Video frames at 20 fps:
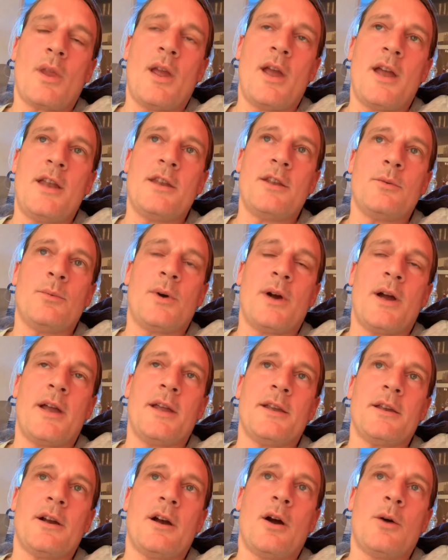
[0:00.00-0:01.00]

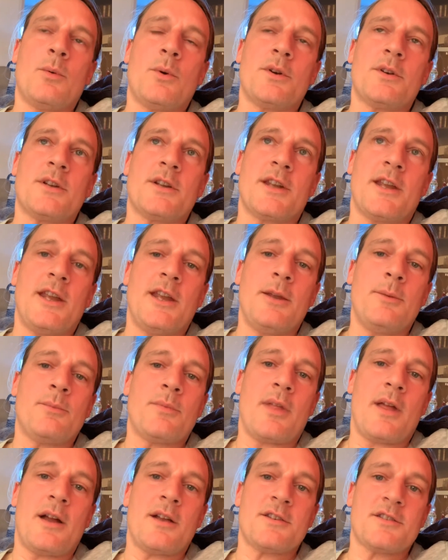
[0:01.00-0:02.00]
Anyway, I want to keep
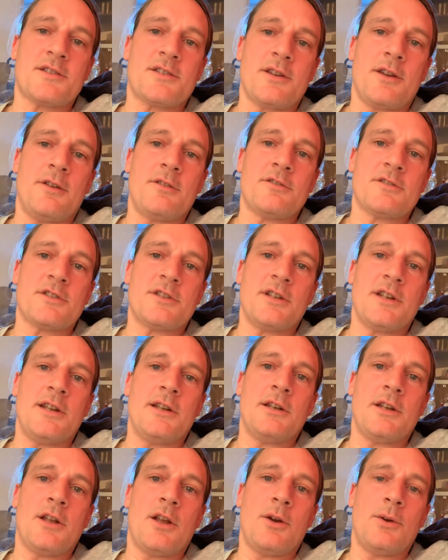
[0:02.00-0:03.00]
that seriously
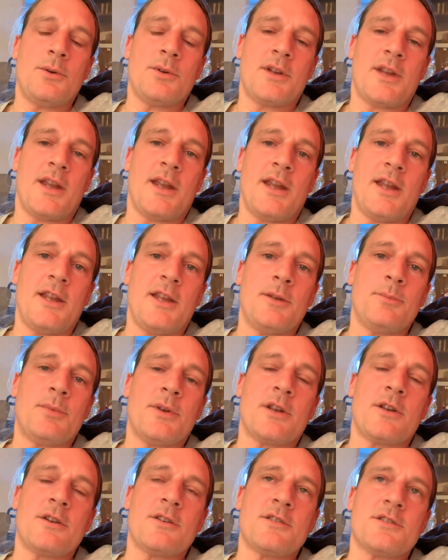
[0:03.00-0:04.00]
low key
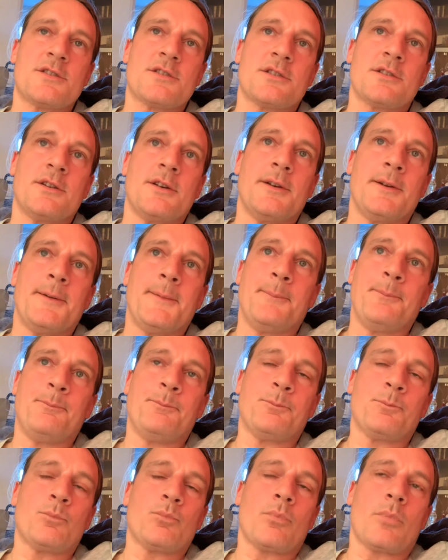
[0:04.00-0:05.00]
because
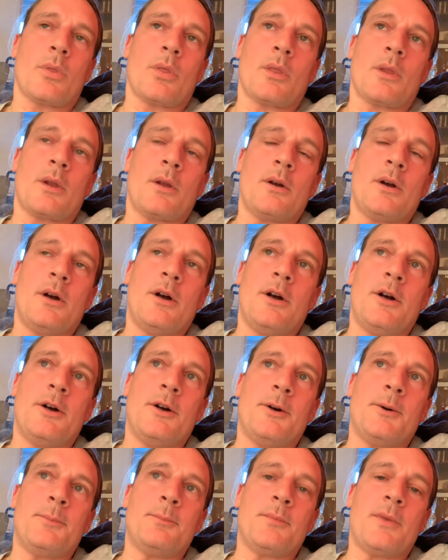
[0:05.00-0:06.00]

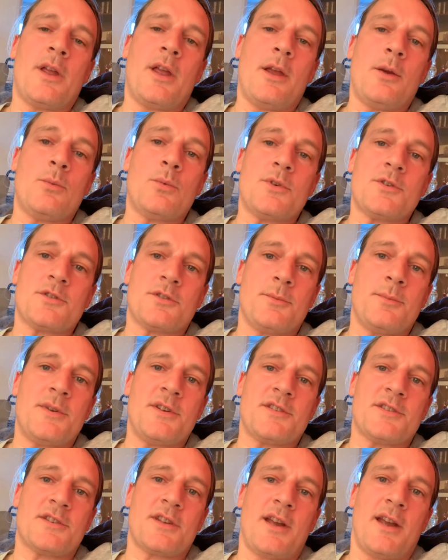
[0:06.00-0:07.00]
it was a
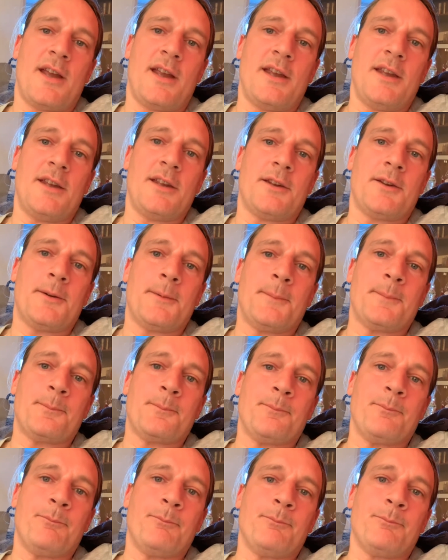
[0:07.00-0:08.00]
mistake.
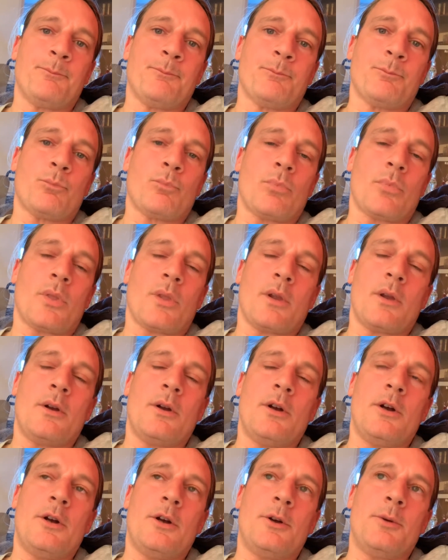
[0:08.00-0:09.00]

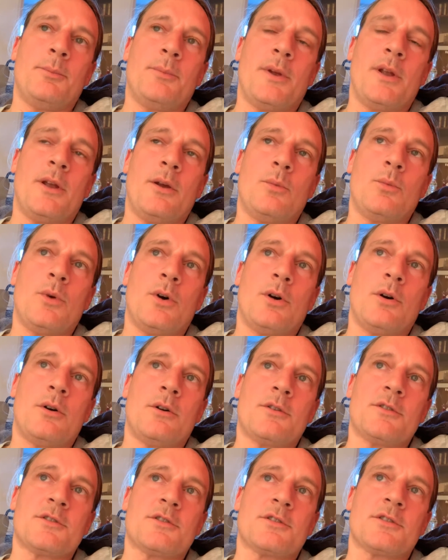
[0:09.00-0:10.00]
It
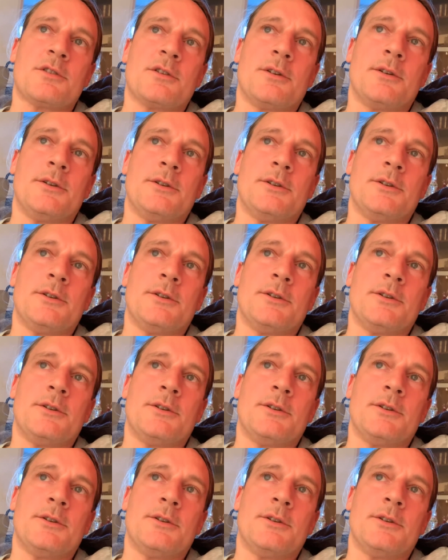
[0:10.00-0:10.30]
was.